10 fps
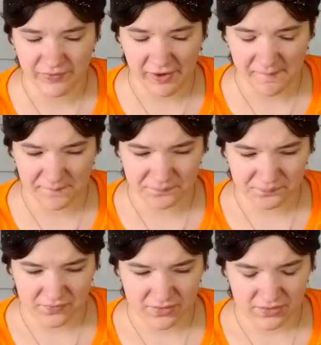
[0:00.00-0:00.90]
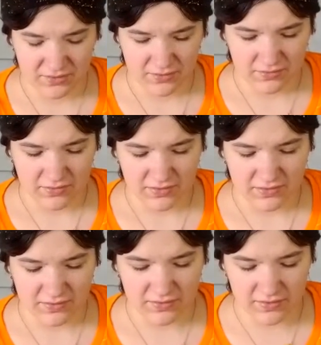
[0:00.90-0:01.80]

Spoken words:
Nothing is said.